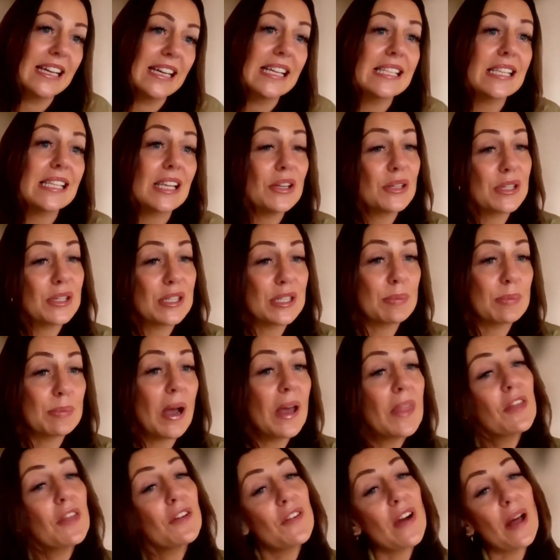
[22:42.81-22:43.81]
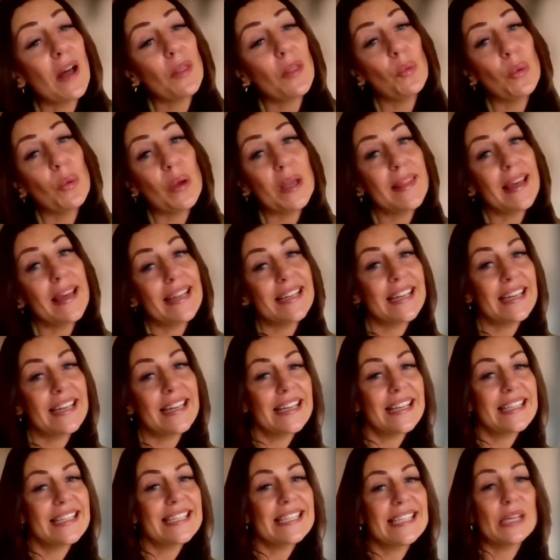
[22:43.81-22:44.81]
So despite the fact that we
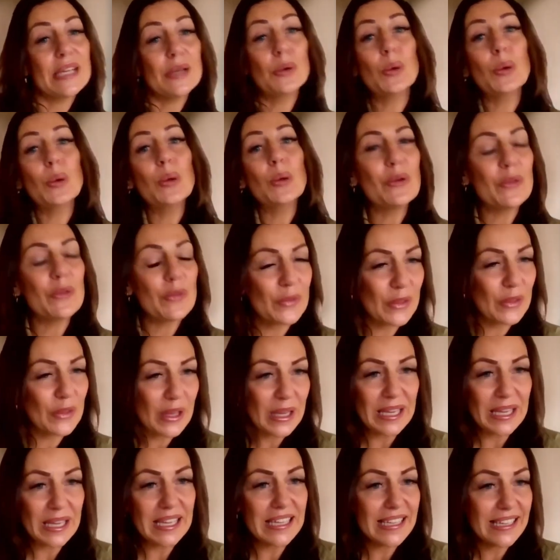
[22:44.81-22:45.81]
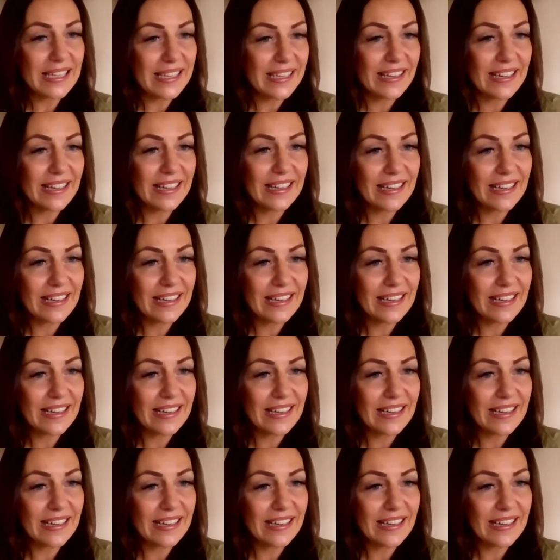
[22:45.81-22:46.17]
then see all of the